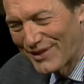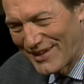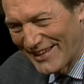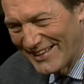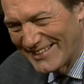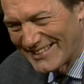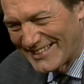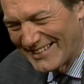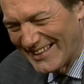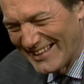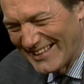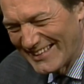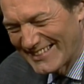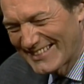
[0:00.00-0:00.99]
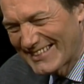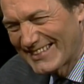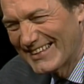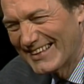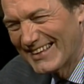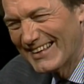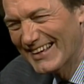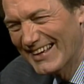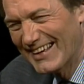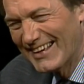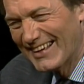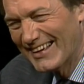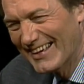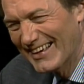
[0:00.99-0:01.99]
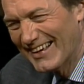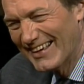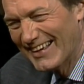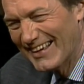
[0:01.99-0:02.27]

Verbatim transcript: kids. Kids, yes. It's one of the,